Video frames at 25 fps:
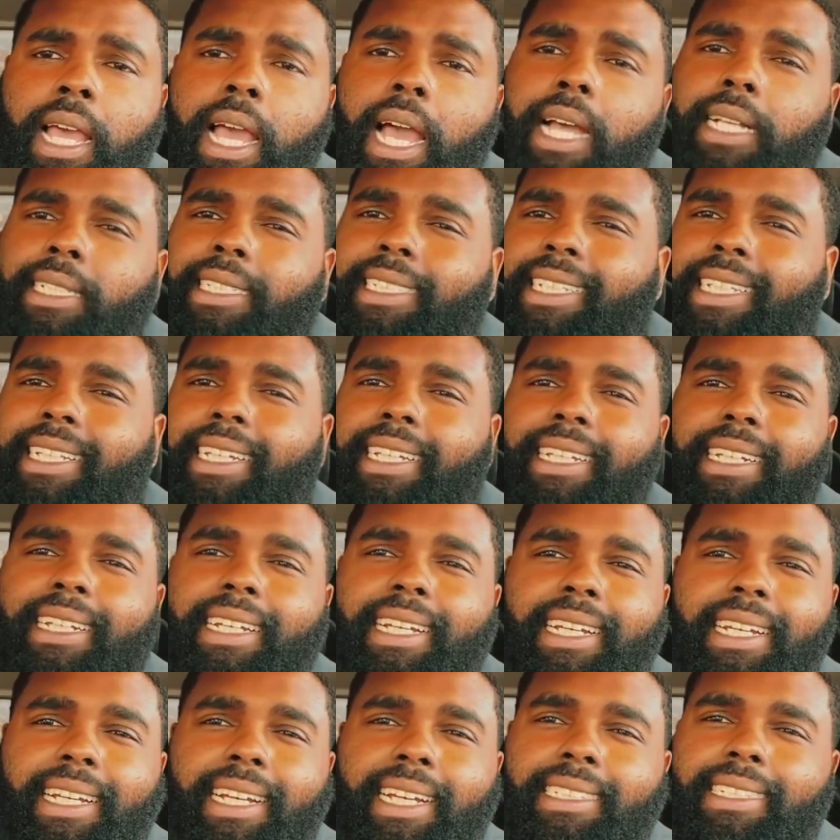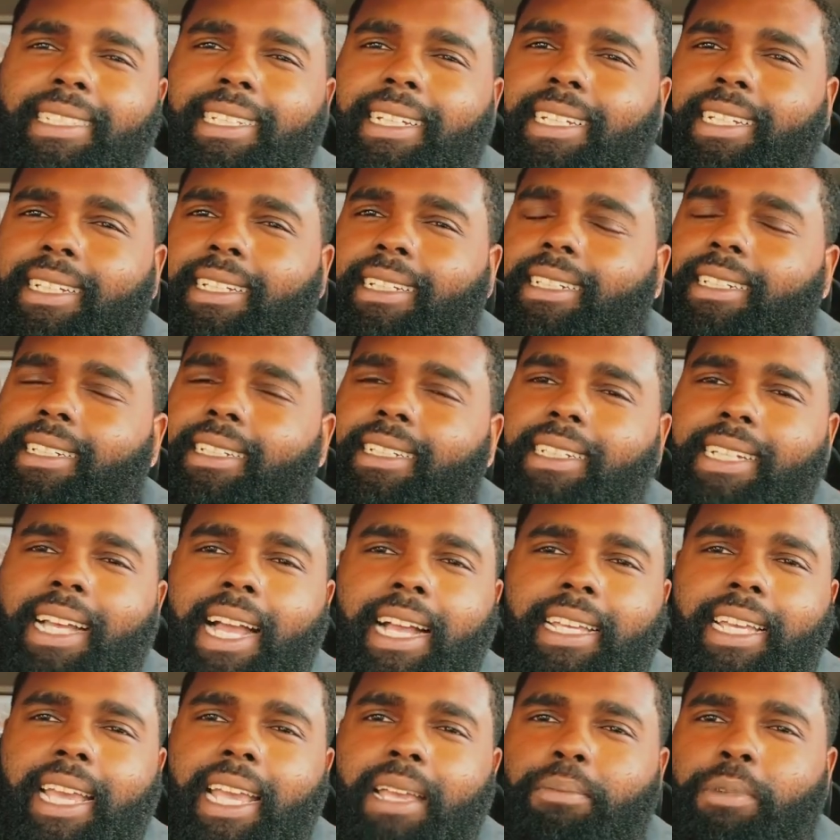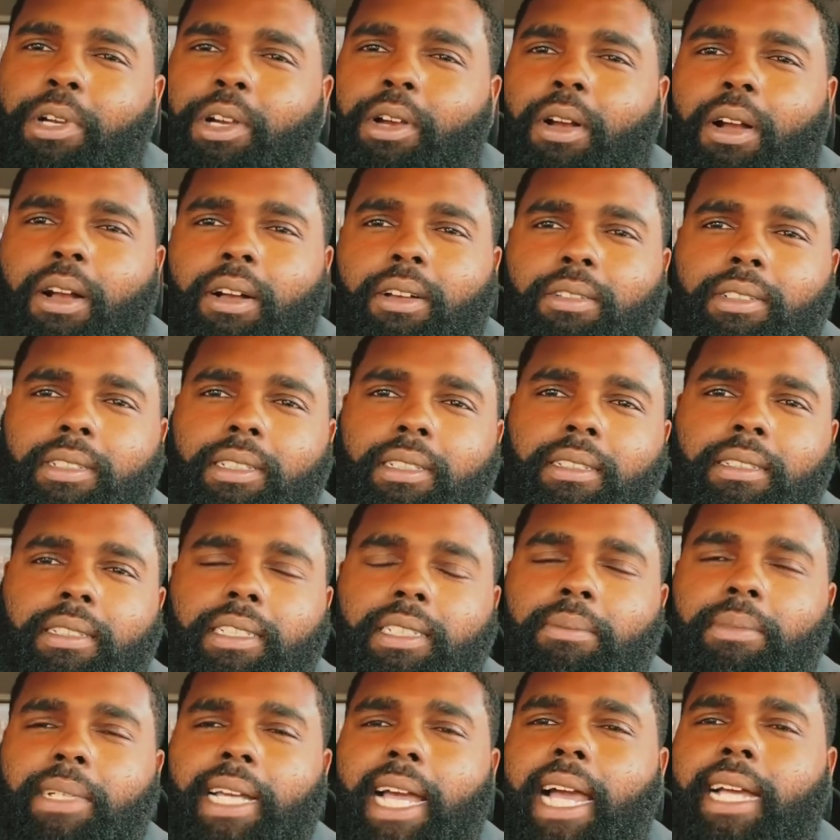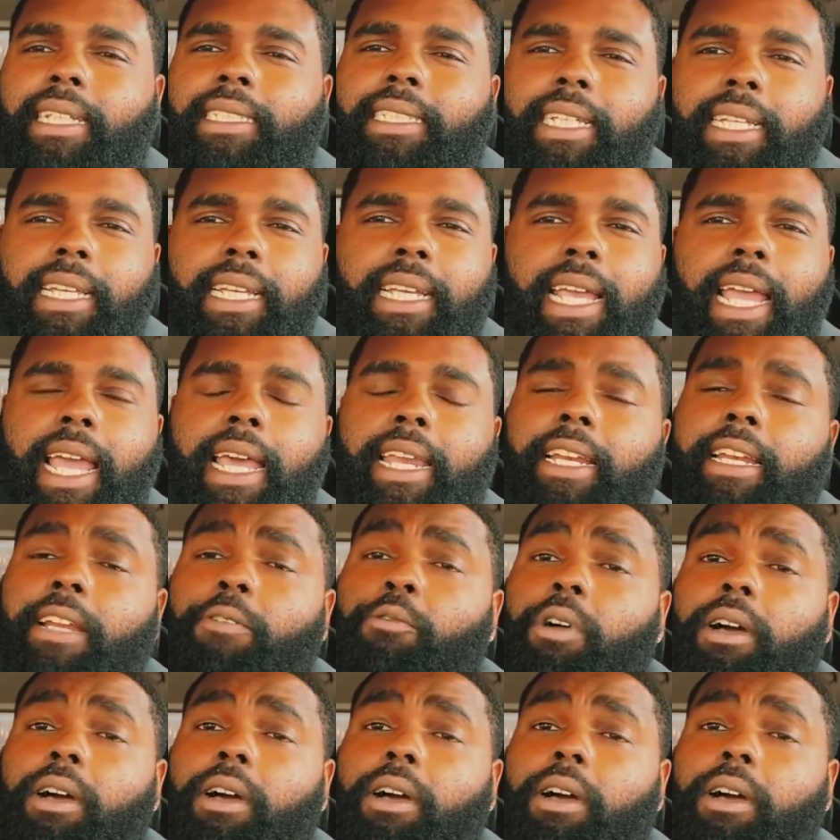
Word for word: I seen, uh, I seen, I came across some content he had in there.